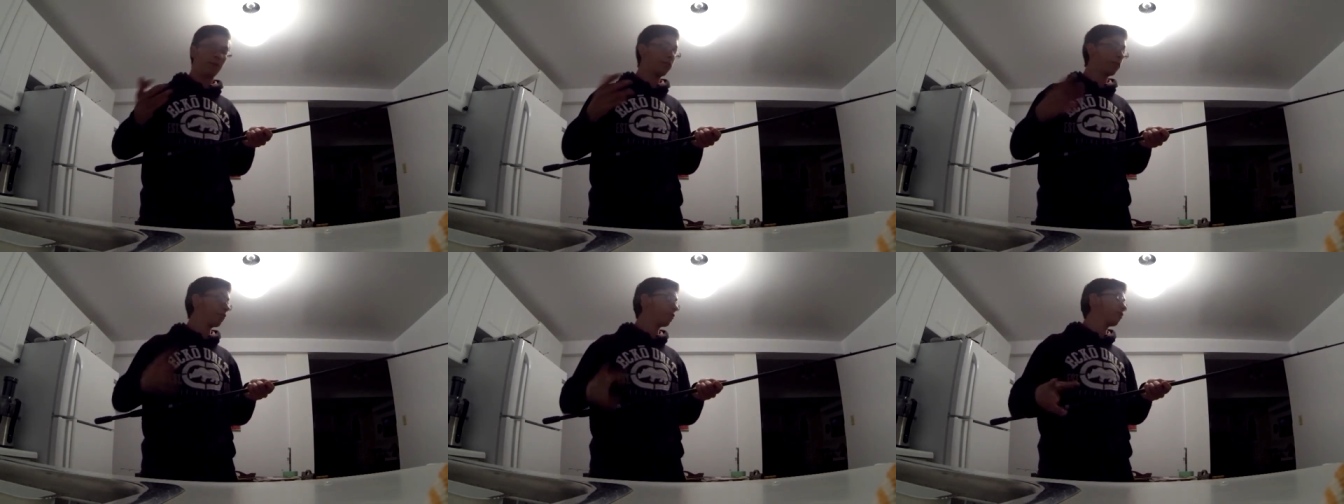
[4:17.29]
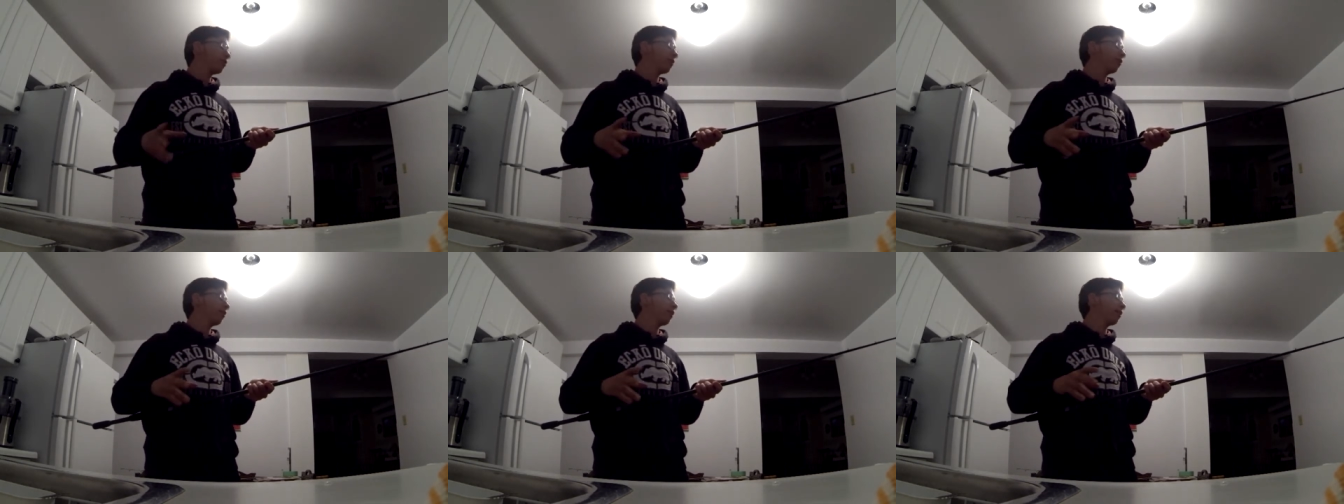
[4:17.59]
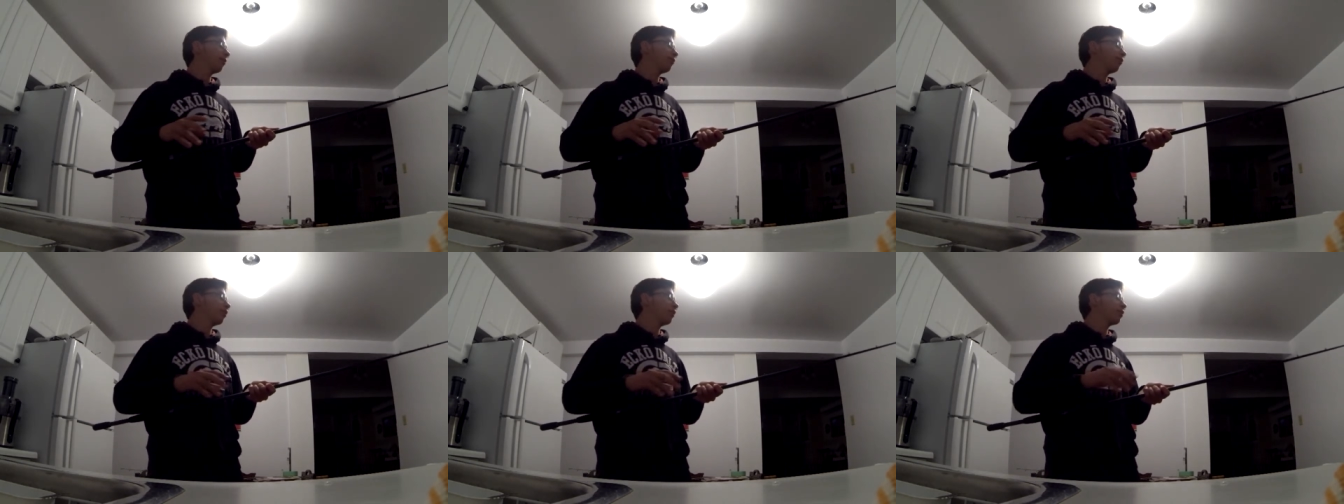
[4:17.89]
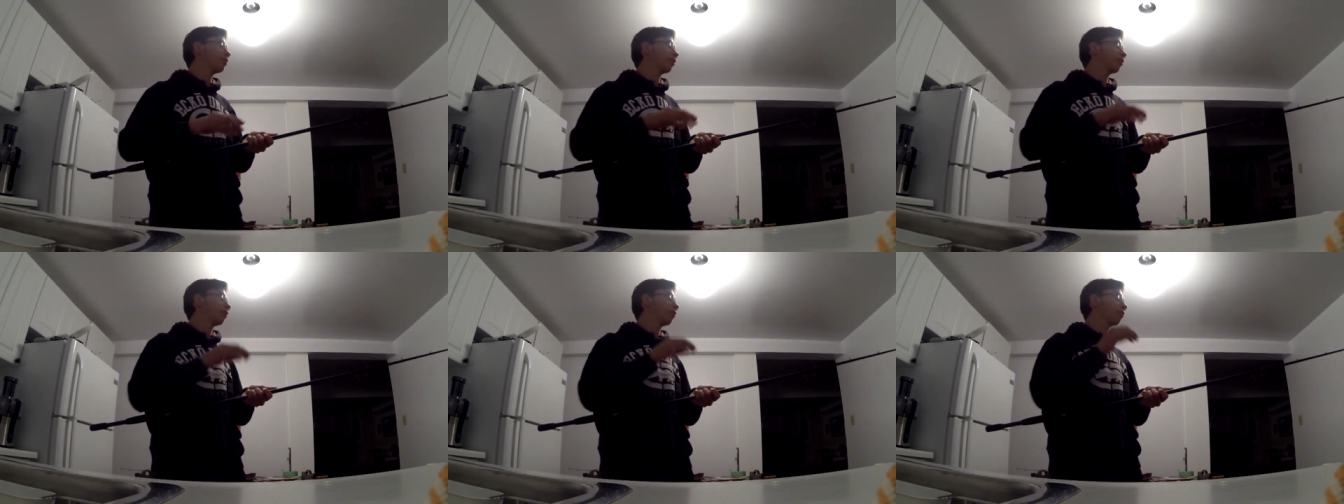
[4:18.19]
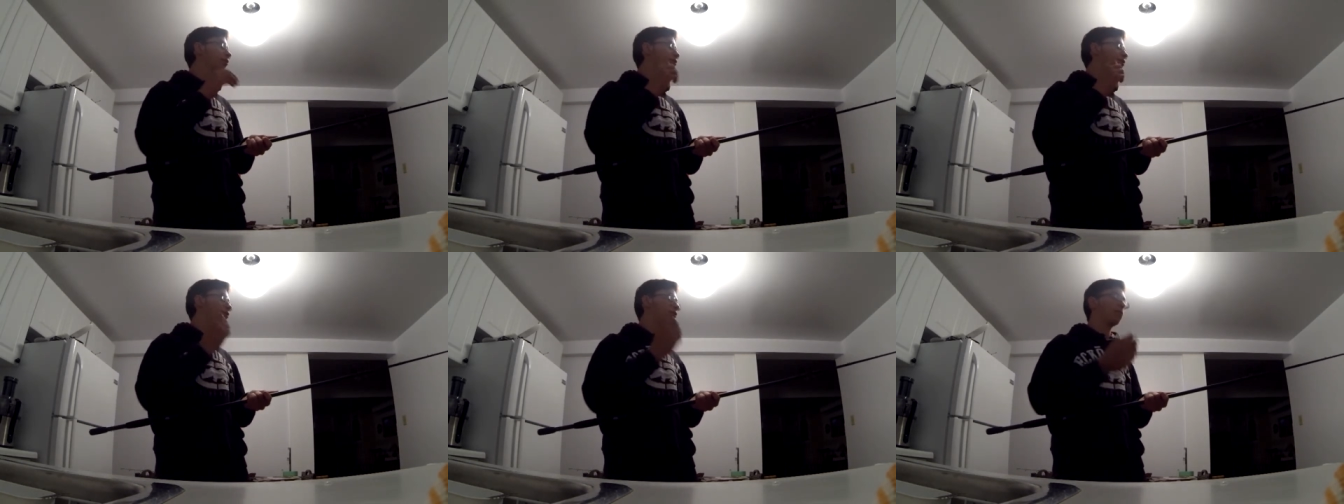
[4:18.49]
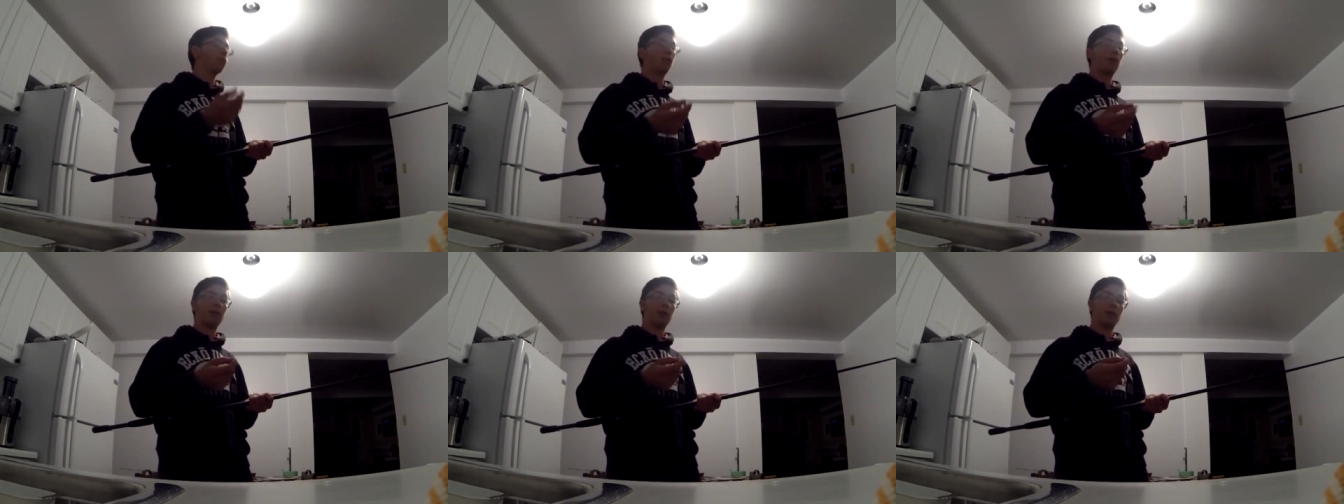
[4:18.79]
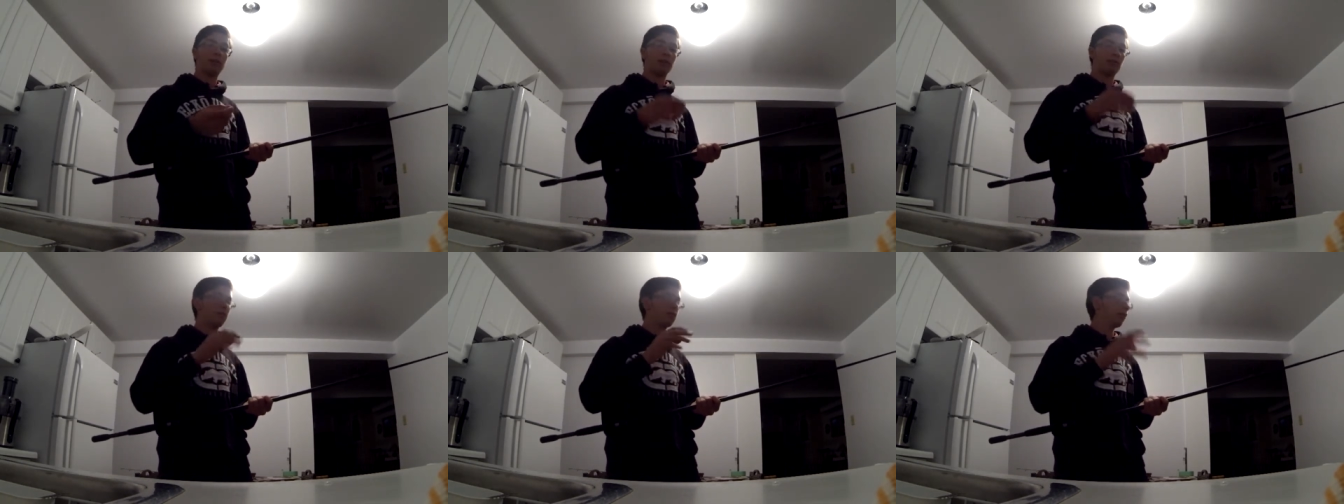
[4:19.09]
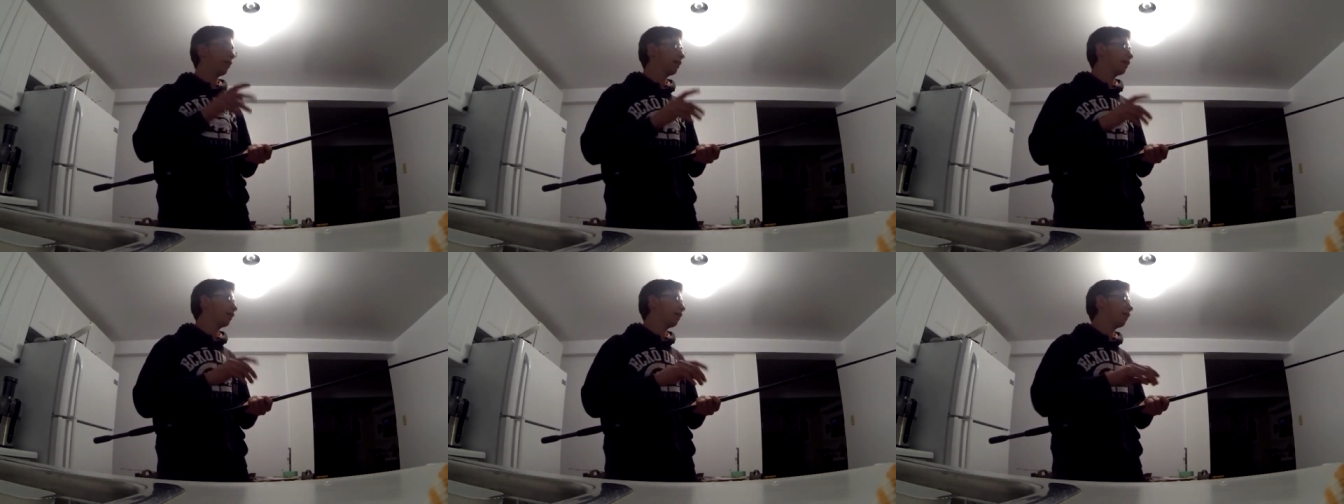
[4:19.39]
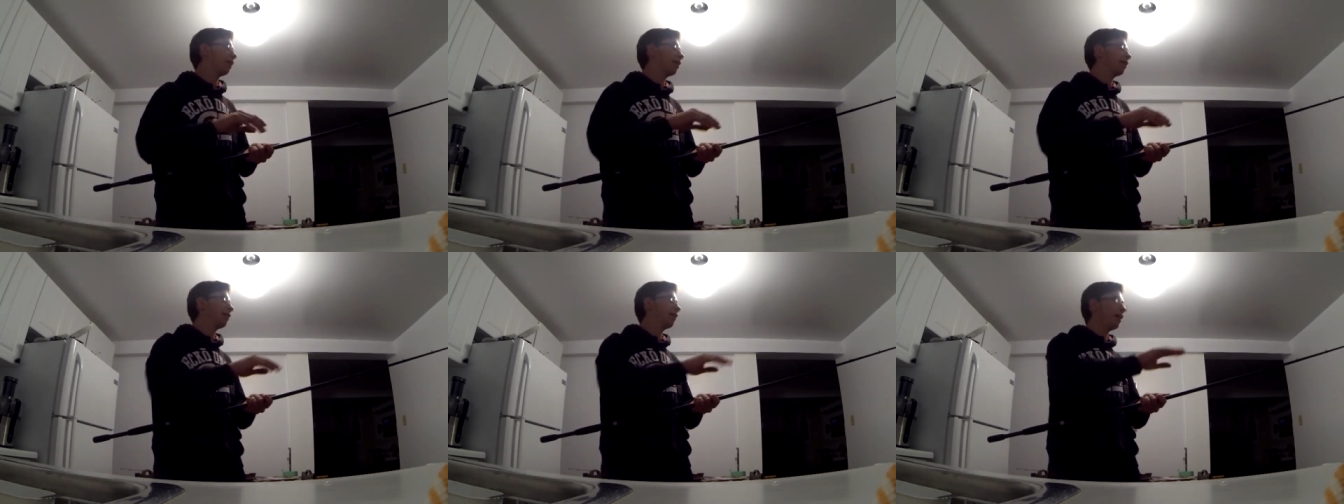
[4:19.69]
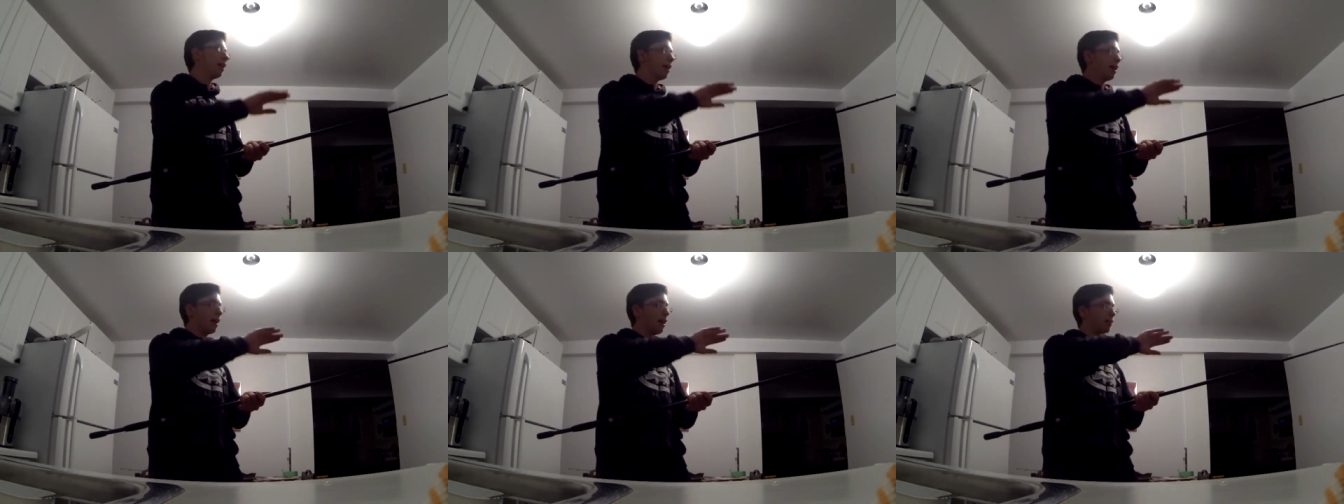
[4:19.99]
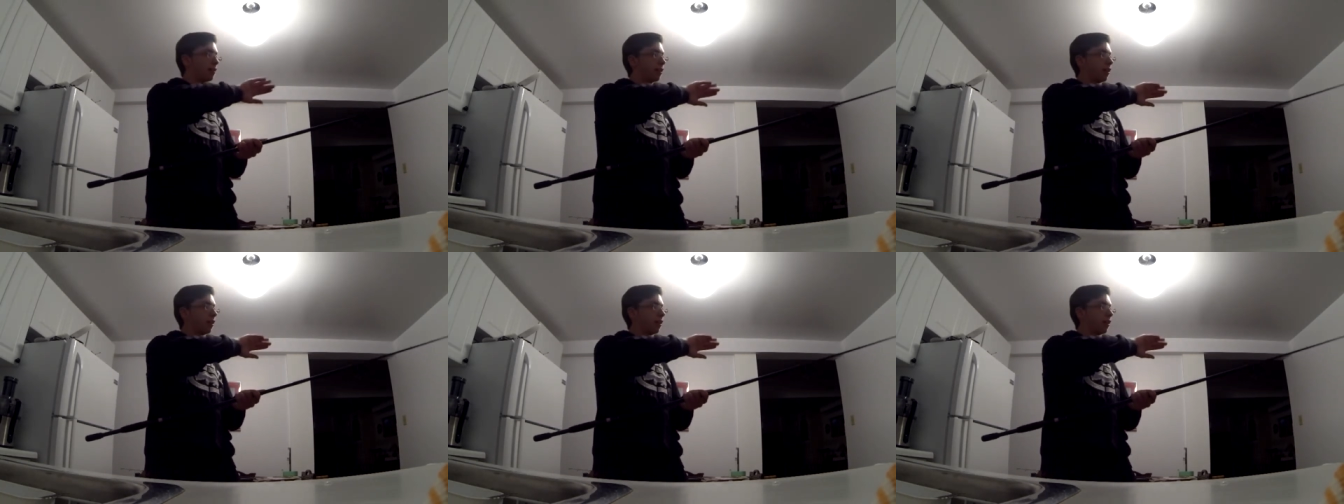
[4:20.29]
rod when you're steelhead fishing. You're using small hooks, light line.